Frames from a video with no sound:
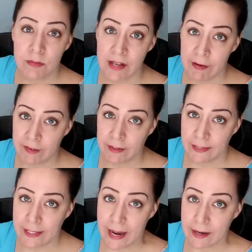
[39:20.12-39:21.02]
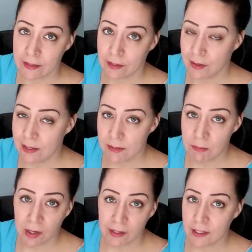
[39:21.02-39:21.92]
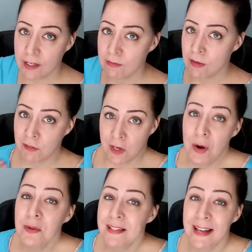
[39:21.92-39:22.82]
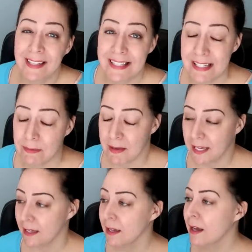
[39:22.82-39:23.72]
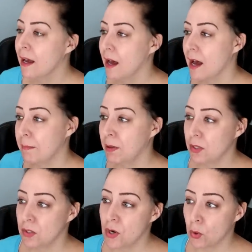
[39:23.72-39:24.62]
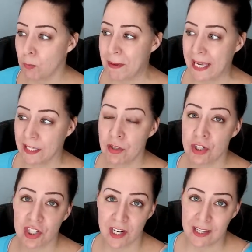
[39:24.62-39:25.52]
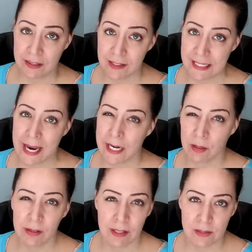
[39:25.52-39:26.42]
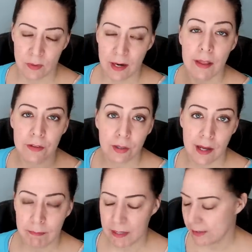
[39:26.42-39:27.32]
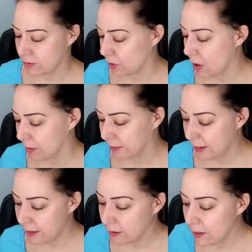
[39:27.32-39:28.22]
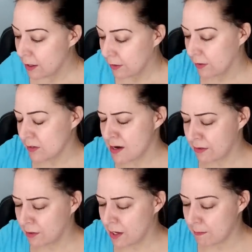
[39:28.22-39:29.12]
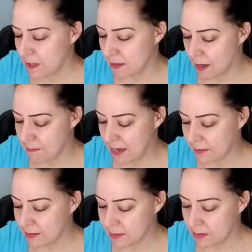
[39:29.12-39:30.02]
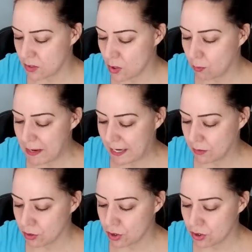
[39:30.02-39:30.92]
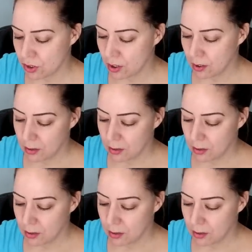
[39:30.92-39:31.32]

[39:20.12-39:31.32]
definitely get it. There is a market, even if you don't sell it to me. I put no pinch in the title. That's what other companies are calling it. There is another company that makes this no pinch